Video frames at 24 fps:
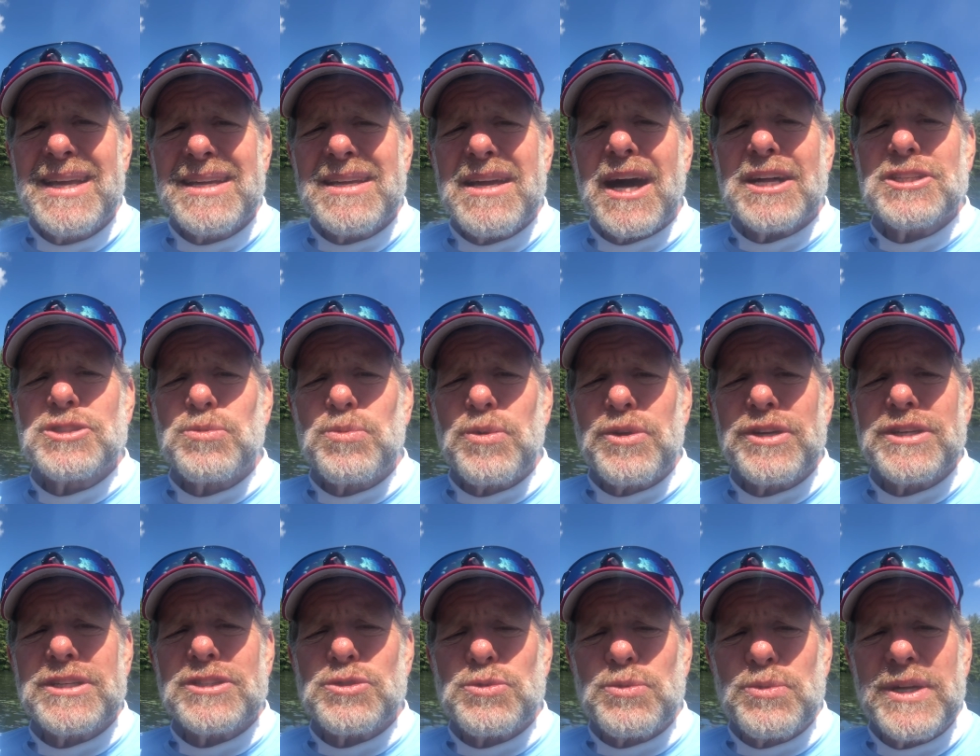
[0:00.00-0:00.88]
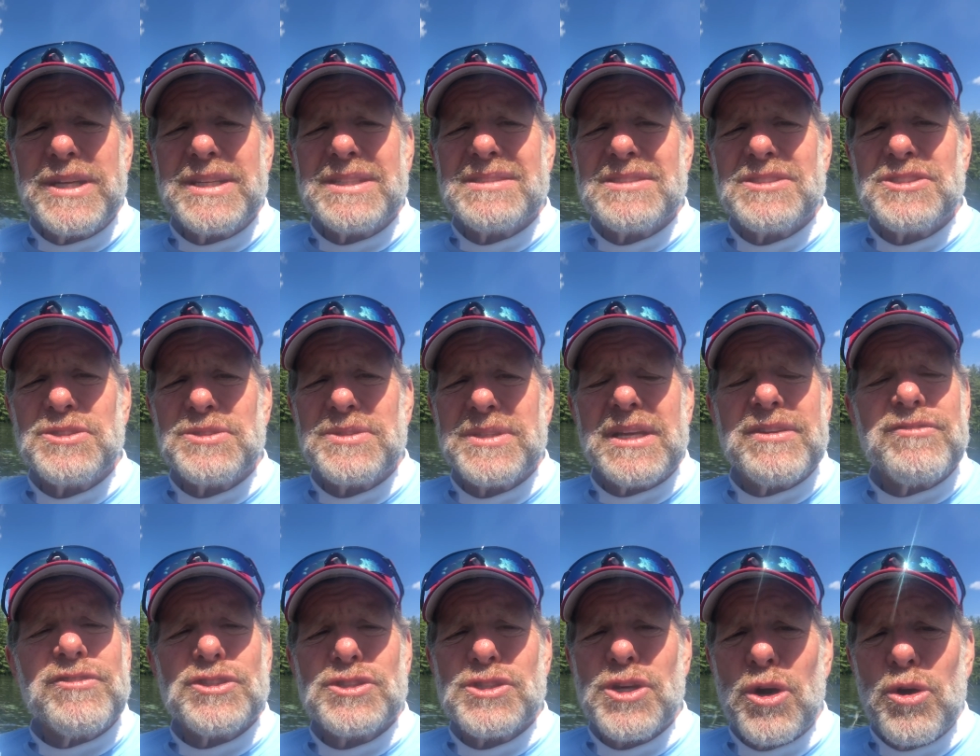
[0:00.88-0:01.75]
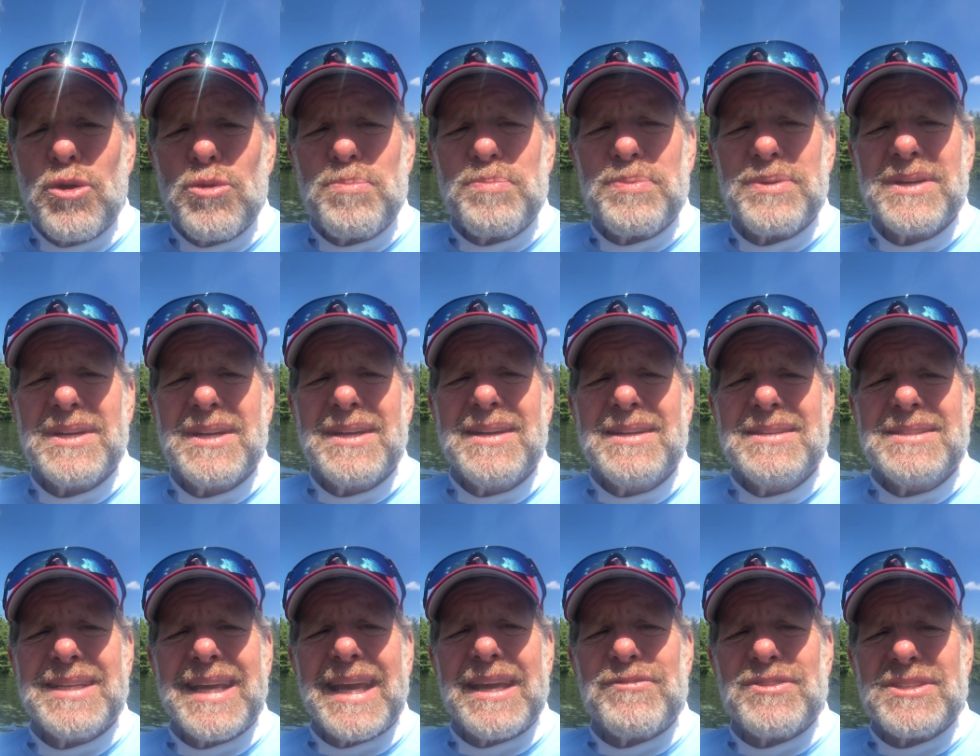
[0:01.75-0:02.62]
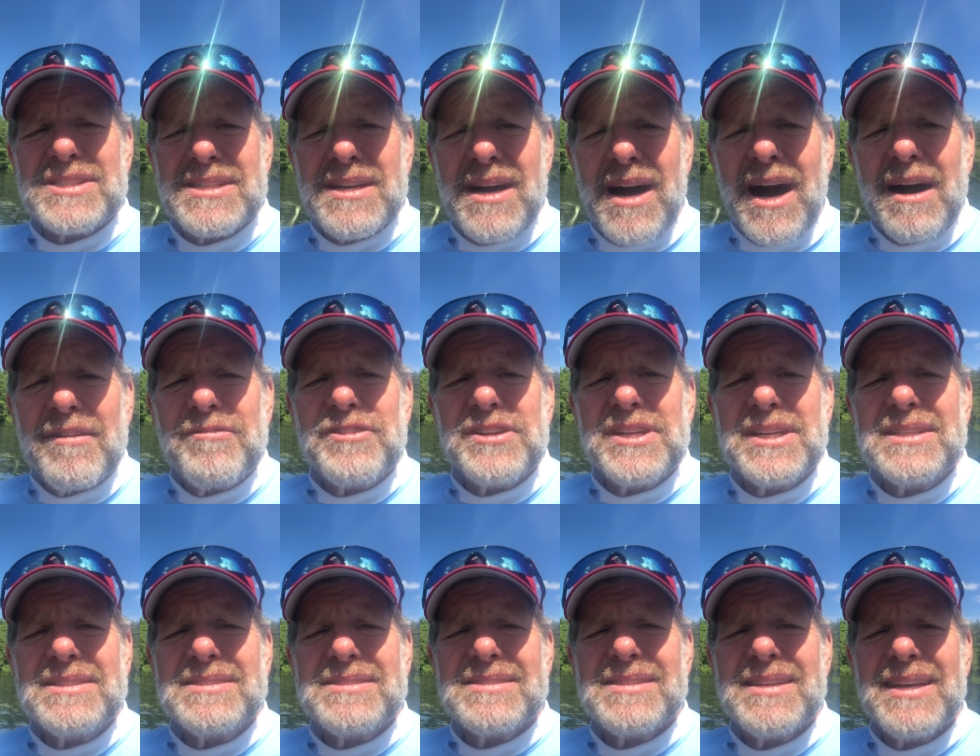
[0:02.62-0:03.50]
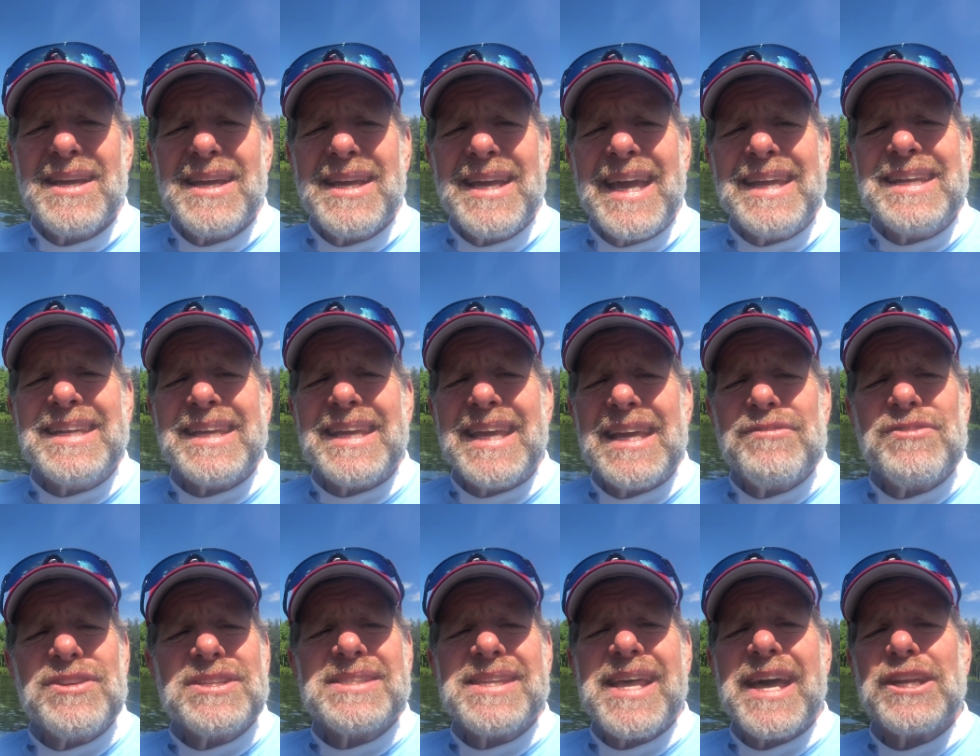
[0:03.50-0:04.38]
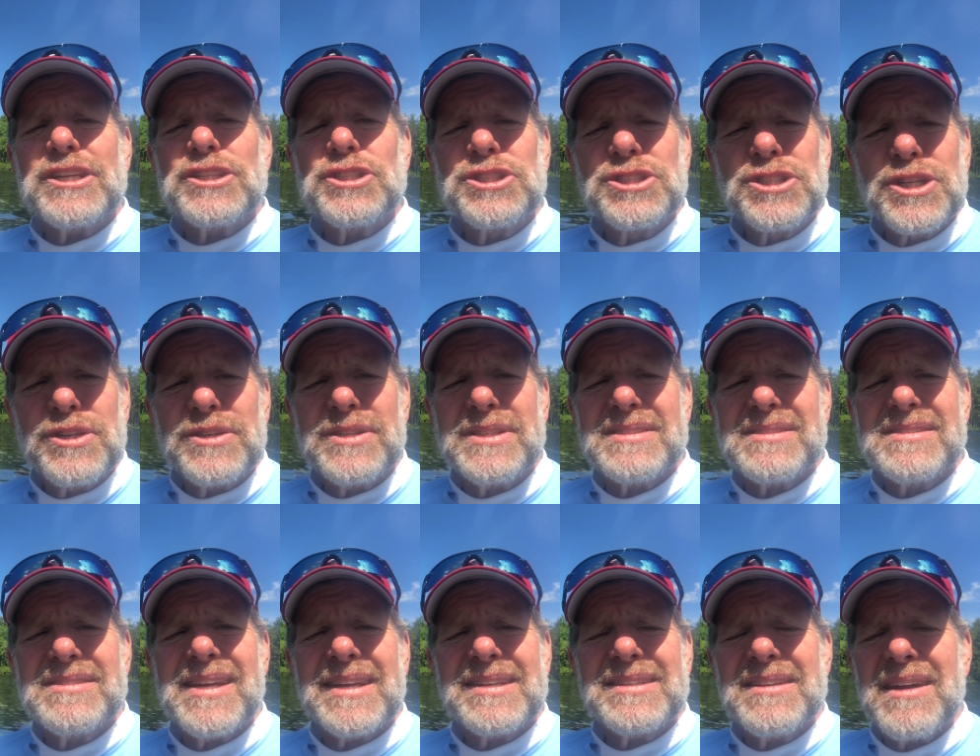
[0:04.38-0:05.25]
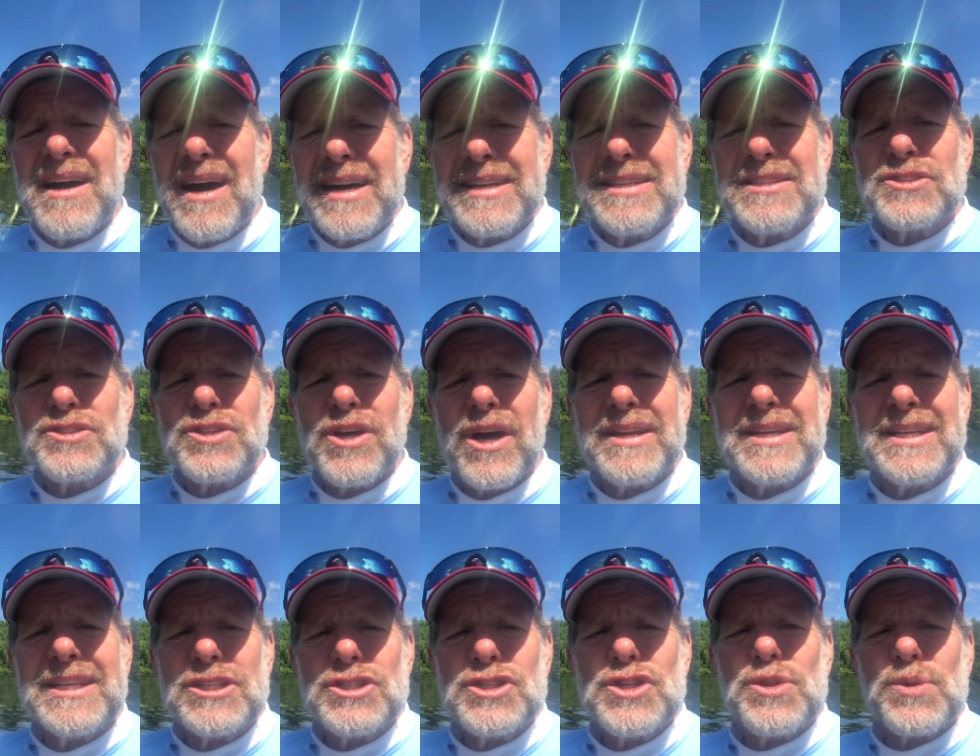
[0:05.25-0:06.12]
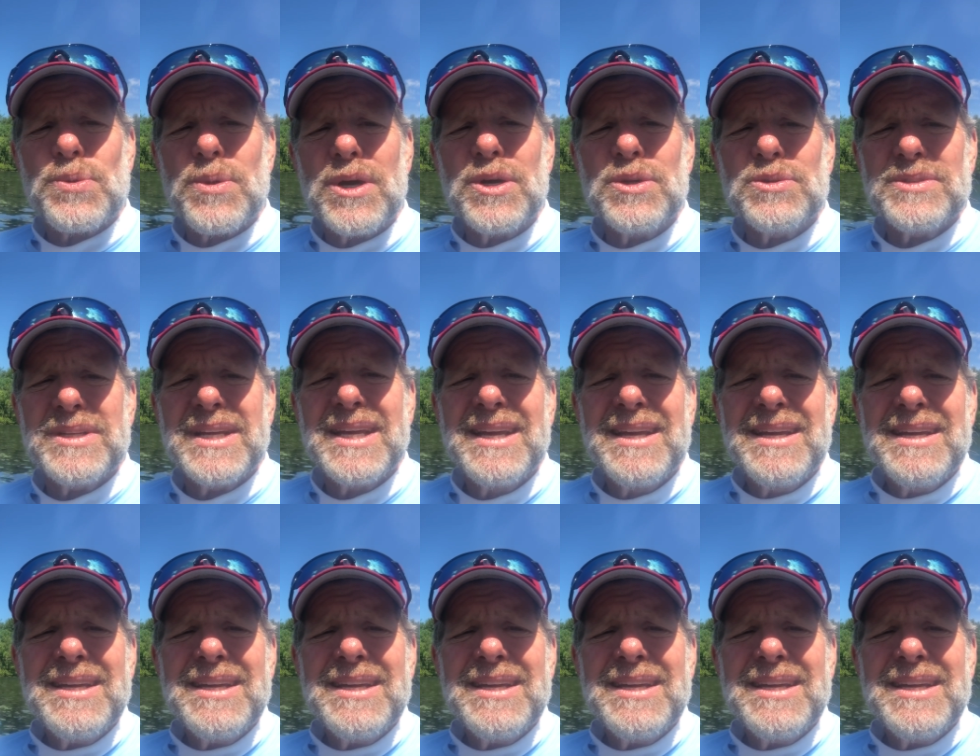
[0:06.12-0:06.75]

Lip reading: God's word is written to give us hope, to give us confidence, and to give us that assurance that God is on his throne.